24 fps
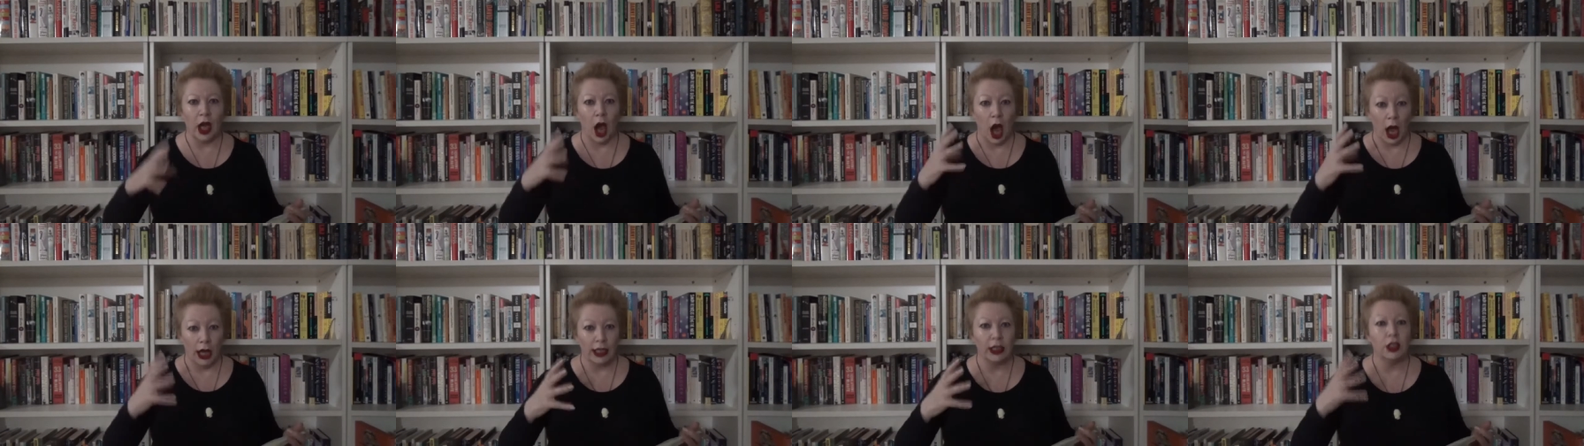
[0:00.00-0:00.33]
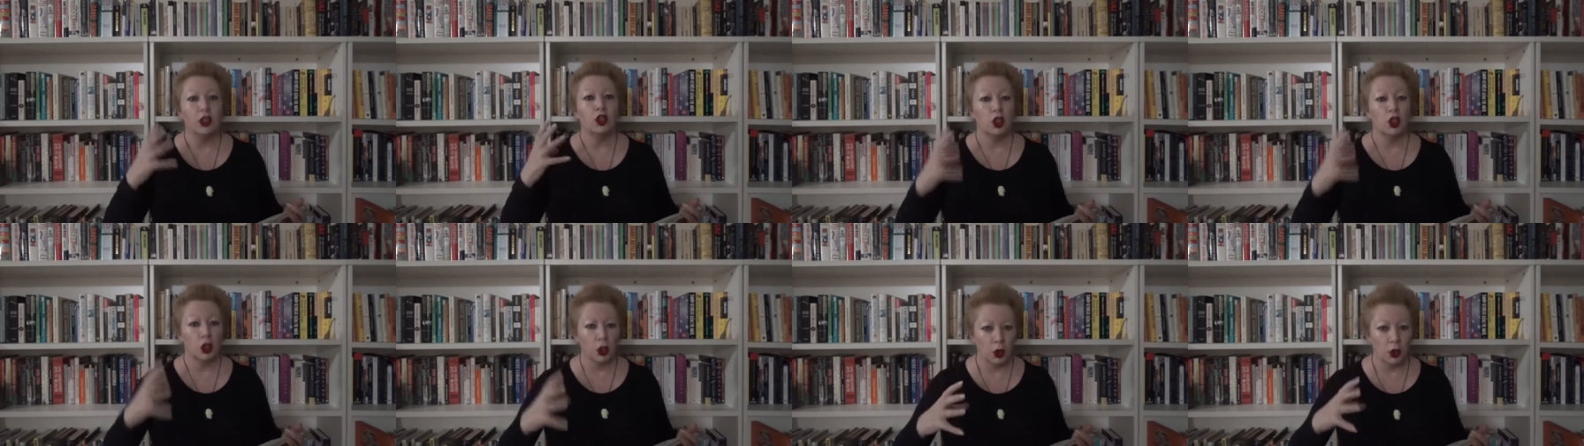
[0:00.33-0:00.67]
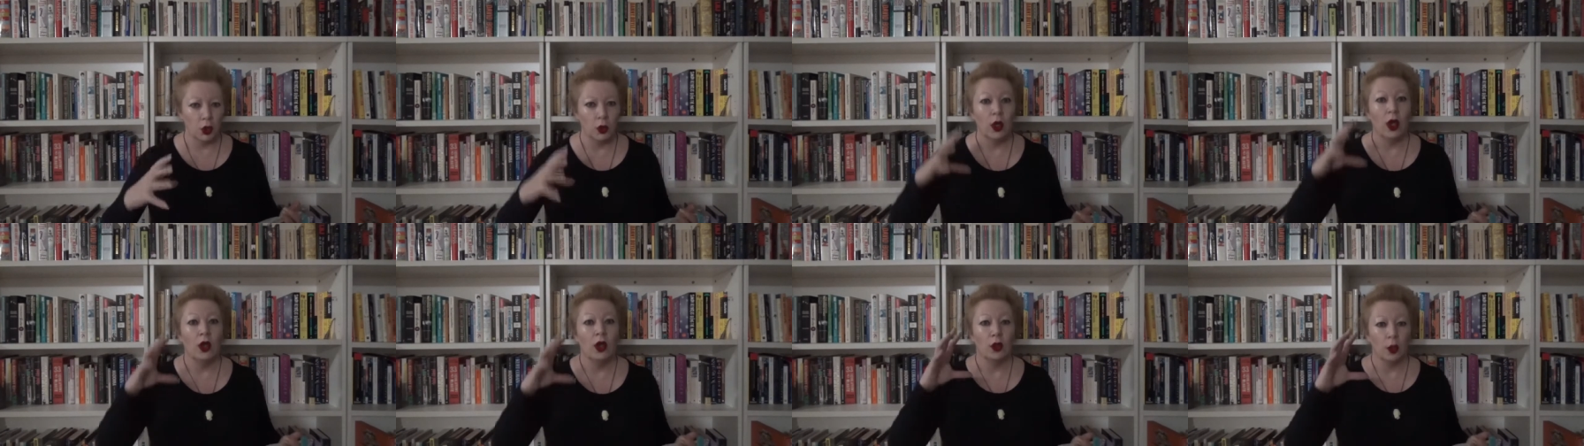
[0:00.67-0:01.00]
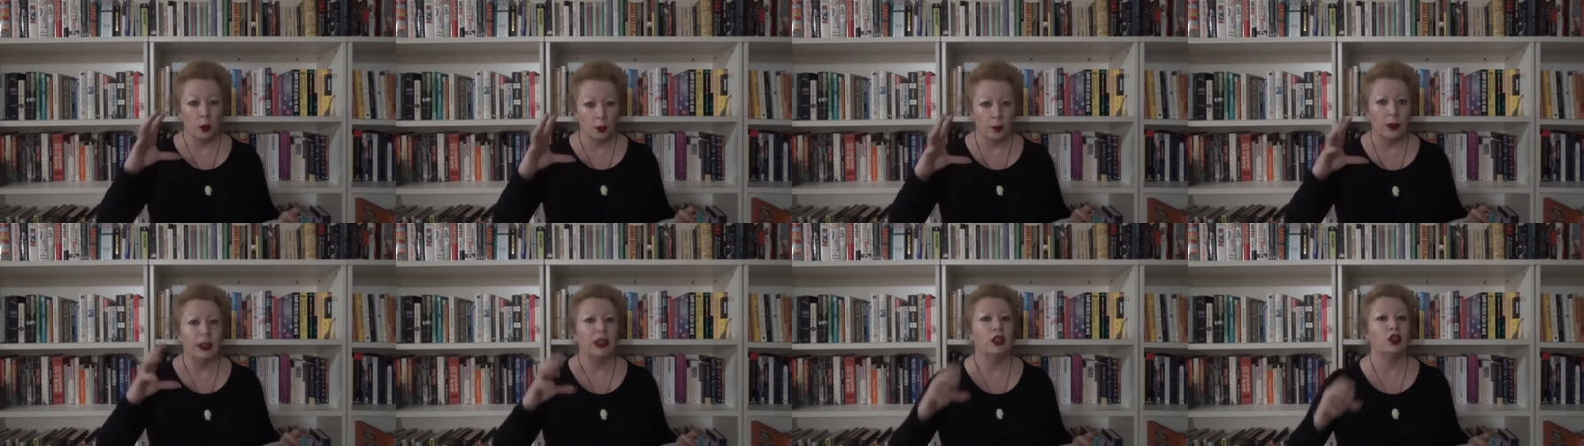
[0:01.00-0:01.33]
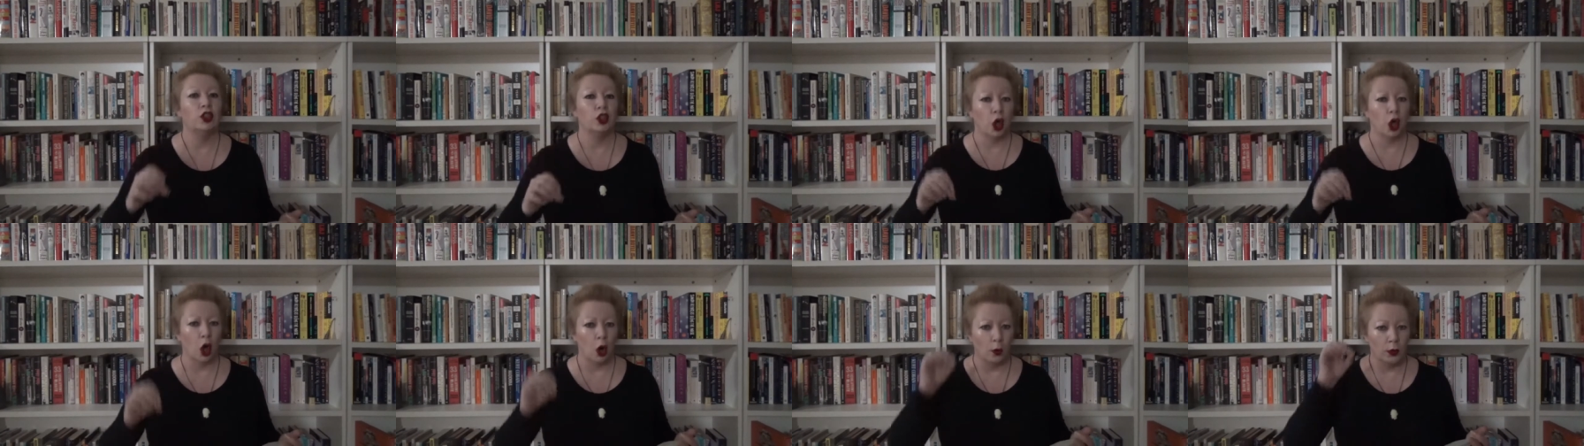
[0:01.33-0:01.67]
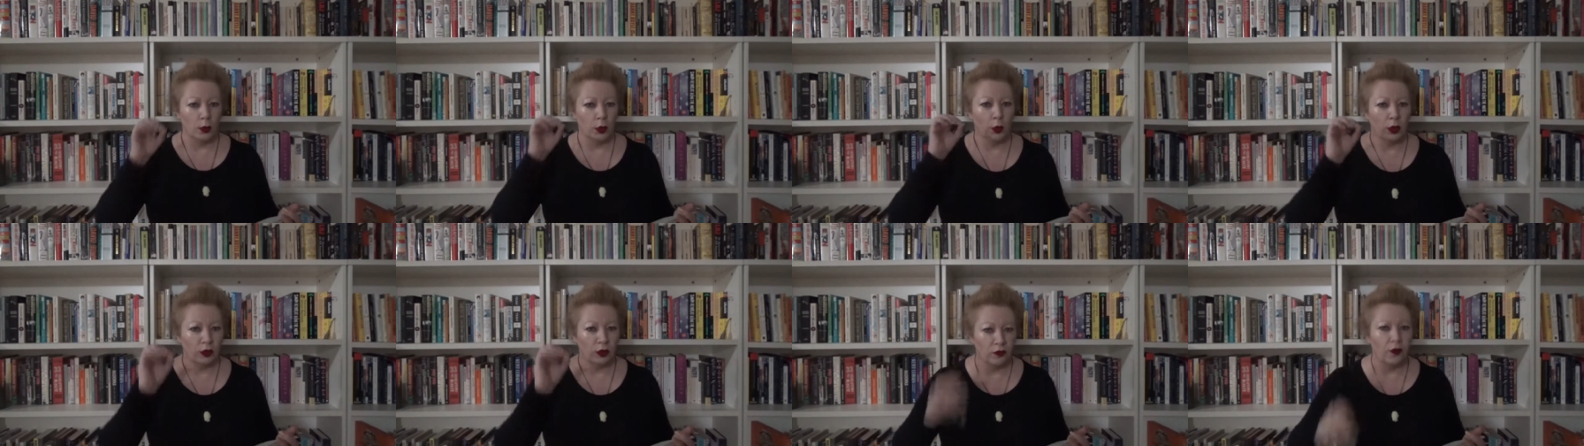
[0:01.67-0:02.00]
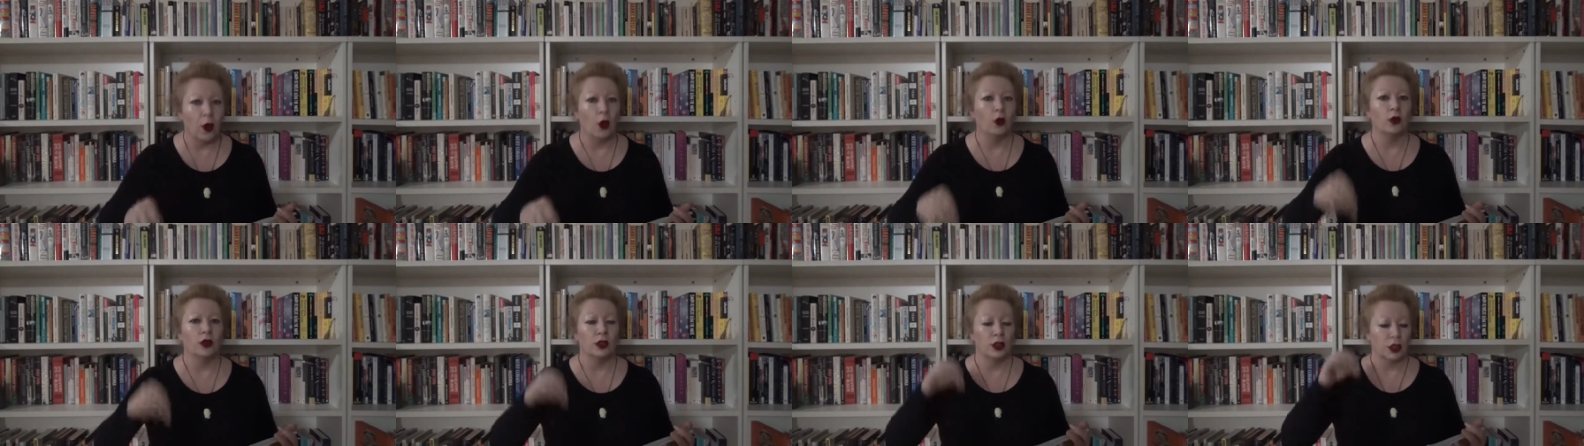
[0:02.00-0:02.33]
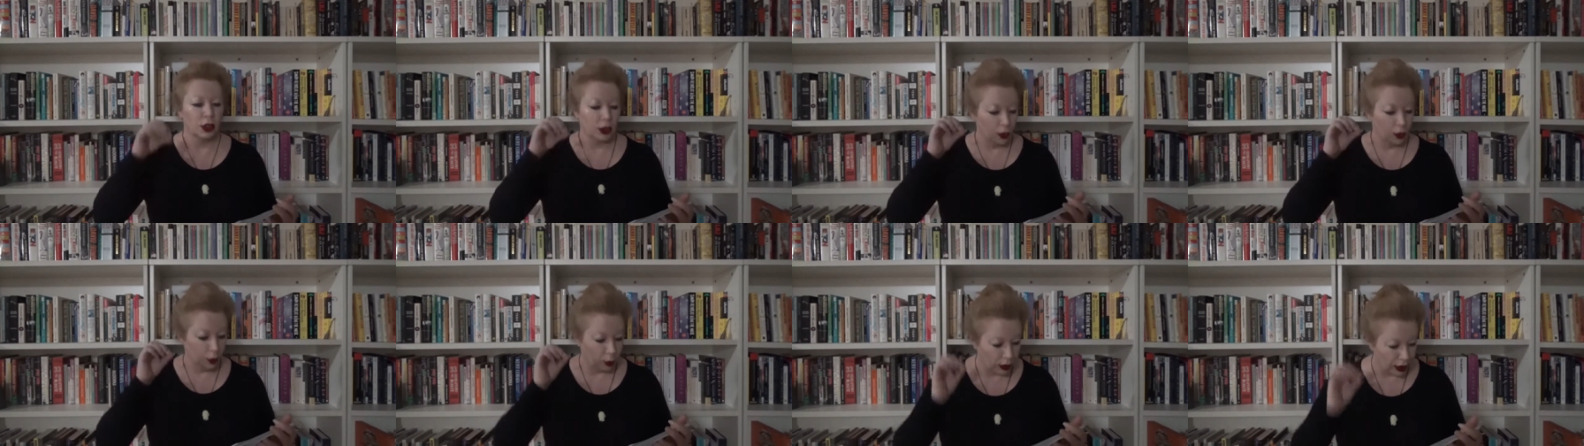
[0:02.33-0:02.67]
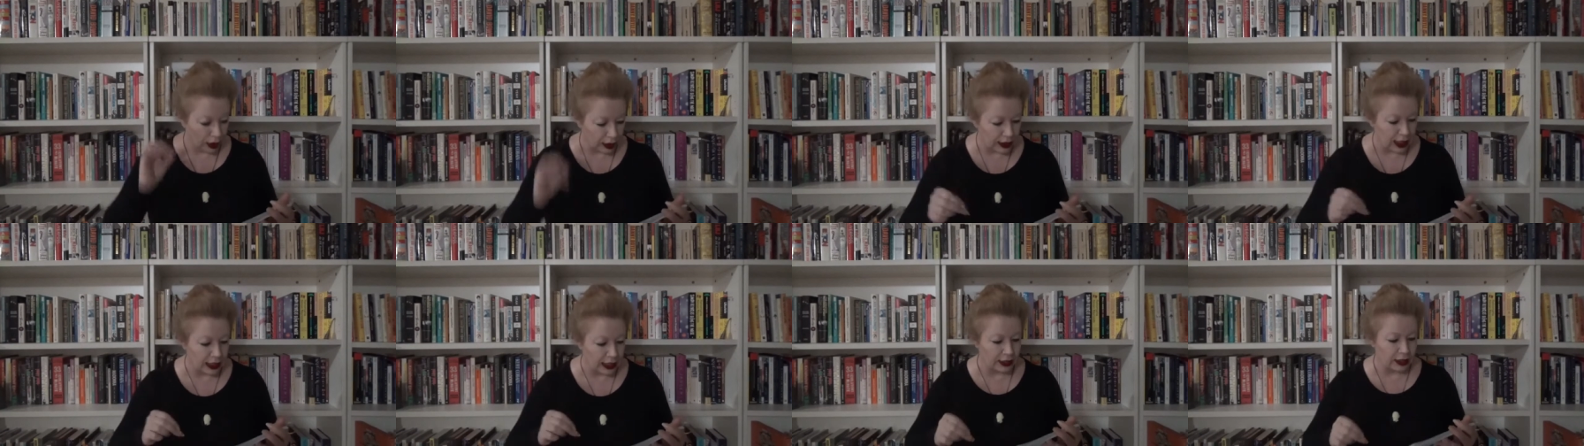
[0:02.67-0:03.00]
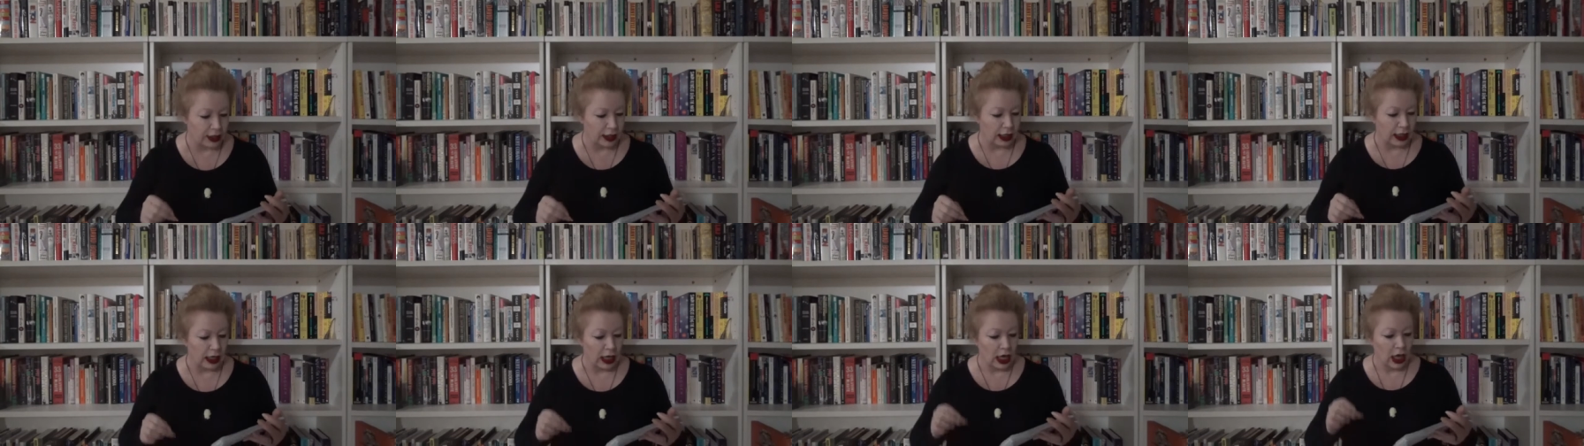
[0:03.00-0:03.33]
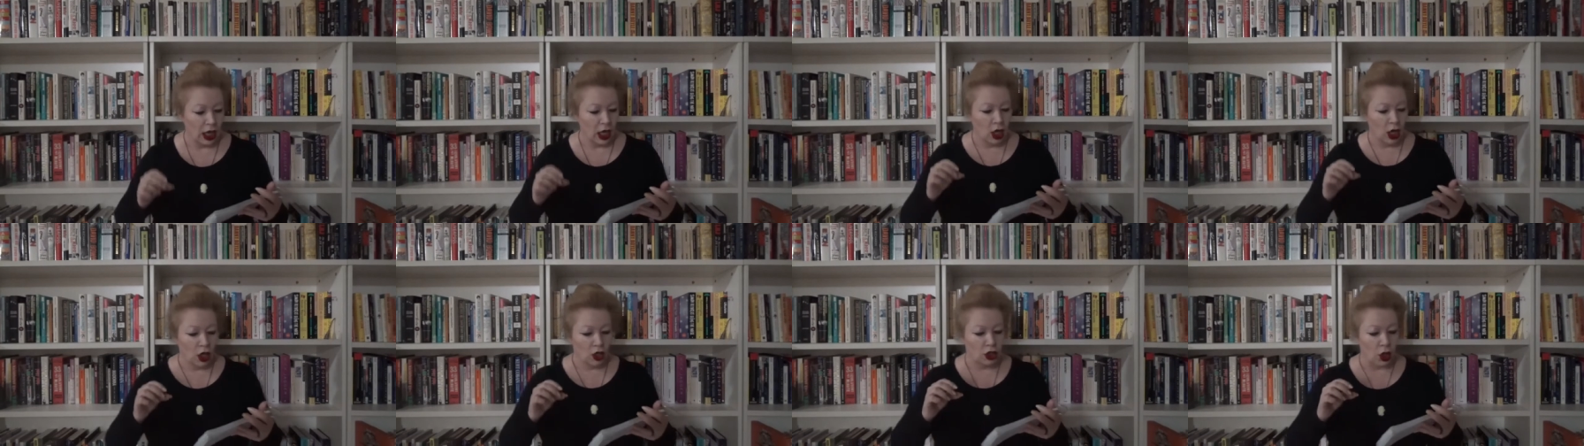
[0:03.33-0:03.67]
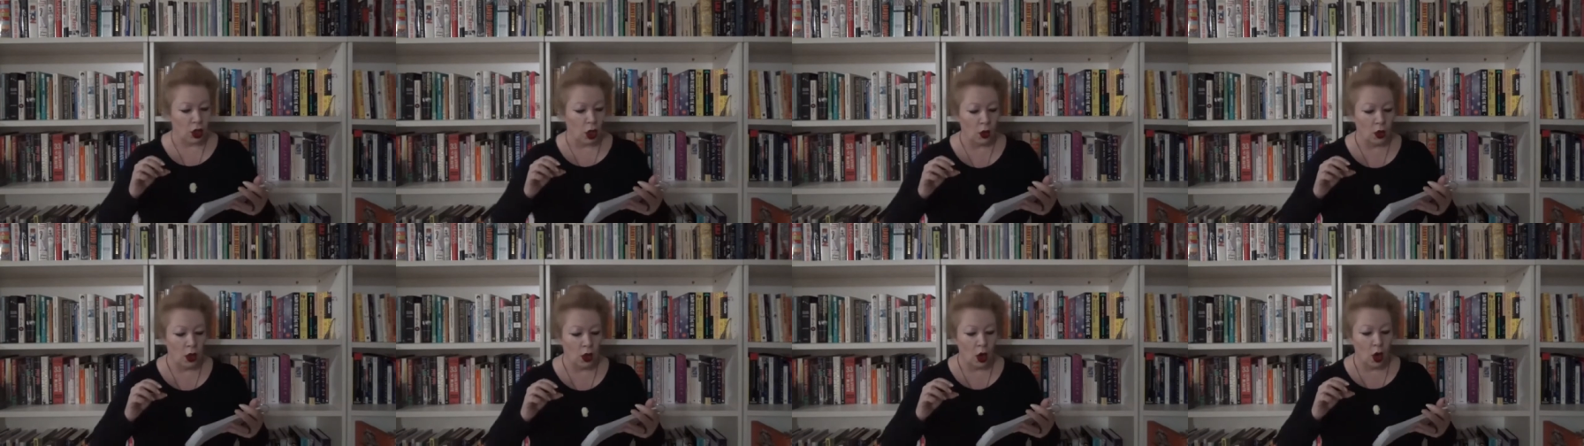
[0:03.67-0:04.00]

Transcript: I can do the big jobs with focus, with intensity. So